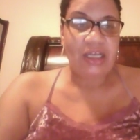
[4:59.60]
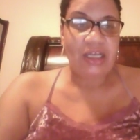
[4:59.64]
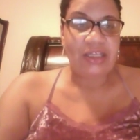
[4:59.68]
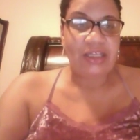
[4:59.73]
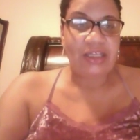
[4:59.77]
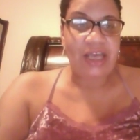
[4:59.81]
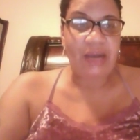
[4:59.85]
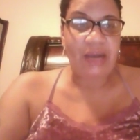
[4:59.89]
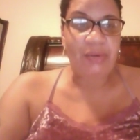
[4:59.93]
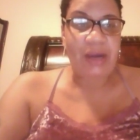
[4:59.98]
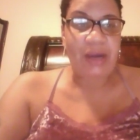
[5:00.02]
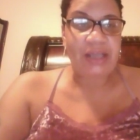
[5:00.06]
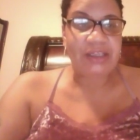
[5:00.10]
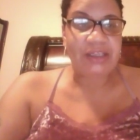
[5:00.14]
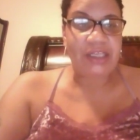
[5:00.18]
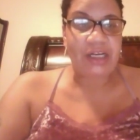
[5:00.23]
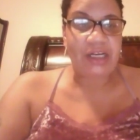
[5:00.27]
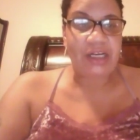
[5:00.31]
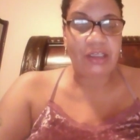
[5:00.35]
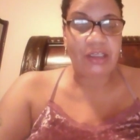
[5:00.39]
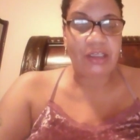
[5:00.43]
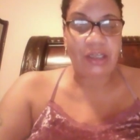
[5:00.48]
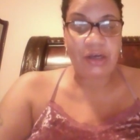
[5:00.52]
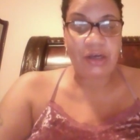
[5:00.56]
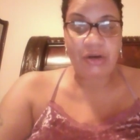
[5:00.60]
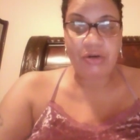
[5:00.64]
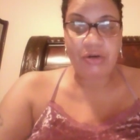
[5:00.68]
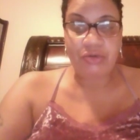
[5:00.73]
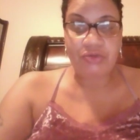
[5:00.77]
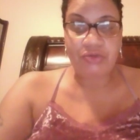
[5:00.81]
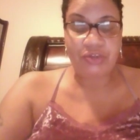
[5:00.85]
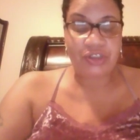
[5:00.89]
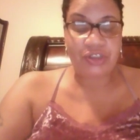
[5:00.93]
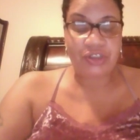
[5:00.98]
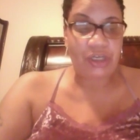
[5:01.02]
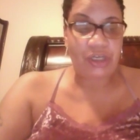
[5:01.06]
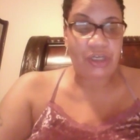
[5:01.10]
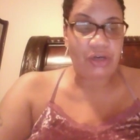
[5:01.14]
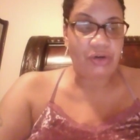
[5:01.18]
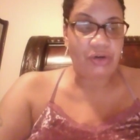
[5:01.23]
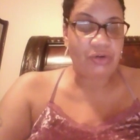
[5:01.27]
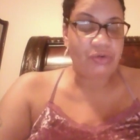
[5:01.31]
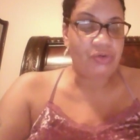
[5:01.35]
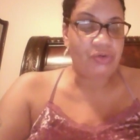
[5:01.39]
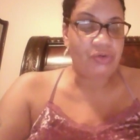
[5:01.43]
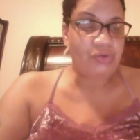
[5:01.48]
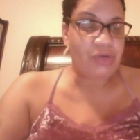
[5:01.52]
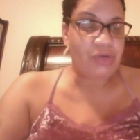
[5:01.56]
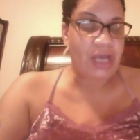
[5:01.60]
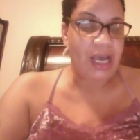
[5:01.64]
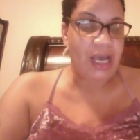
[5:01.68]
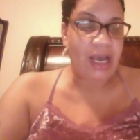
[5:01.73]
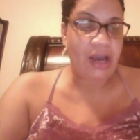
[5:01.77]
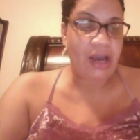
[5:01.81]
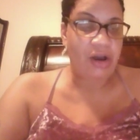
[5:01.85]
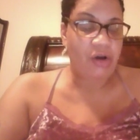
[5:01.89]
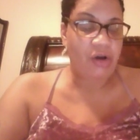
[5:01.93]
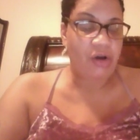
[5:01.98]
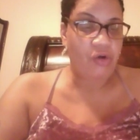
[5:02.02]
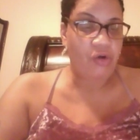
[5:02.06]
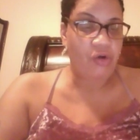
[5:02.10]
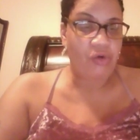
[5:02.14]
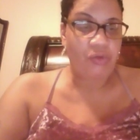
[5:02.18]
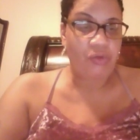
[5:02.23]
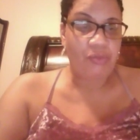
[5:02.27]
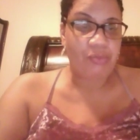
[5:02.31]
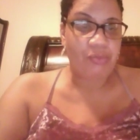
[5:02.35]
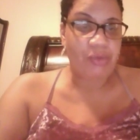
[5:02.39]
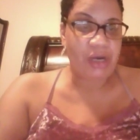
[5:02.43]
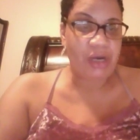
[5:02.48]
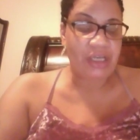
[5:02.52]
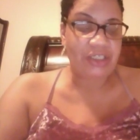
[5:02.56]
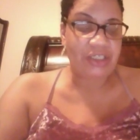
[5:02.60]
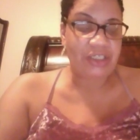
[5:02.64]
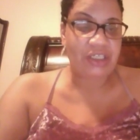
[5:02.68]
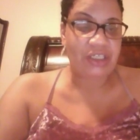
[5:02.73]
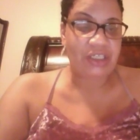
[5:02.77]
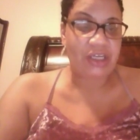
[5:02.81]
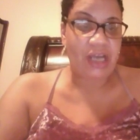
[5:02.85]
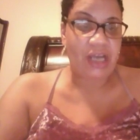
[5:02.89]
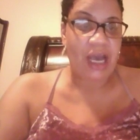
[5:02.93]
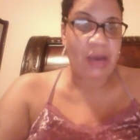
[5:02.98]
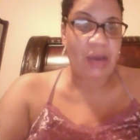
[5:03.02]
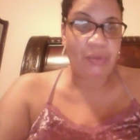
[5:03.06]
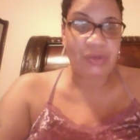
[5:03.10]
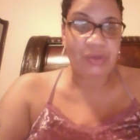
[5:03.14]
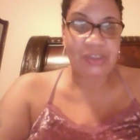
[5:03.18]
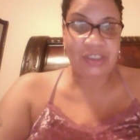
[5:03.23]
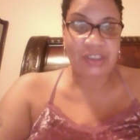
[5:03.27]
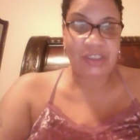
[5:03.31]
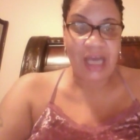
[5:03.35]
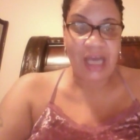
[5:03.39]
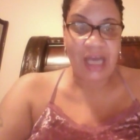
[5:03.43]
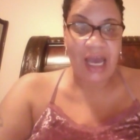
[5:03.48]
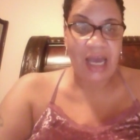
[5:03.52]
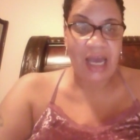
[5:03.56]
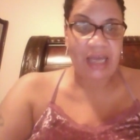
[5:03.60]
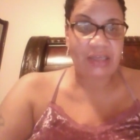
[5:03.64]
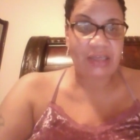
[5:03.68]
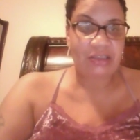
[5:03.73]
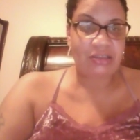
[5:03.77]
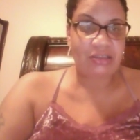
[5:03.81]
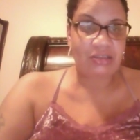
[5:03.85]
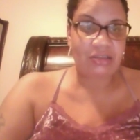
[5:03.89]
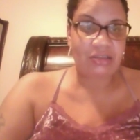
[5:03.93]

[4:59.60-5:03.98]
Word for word: That right there alone showed how much I was not